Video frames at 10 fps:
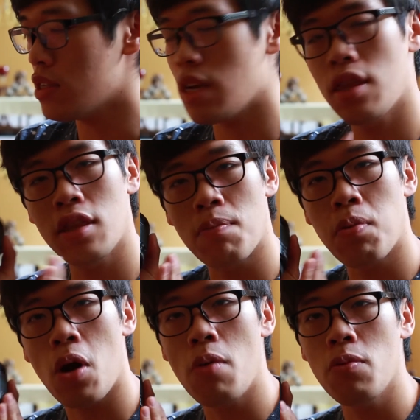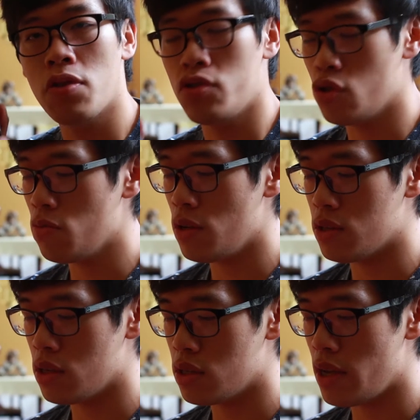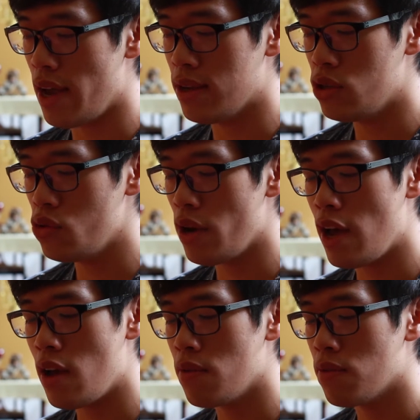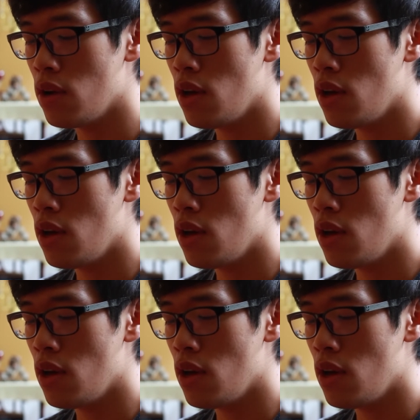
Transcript: And I think the problem with zoom lenses is that you do have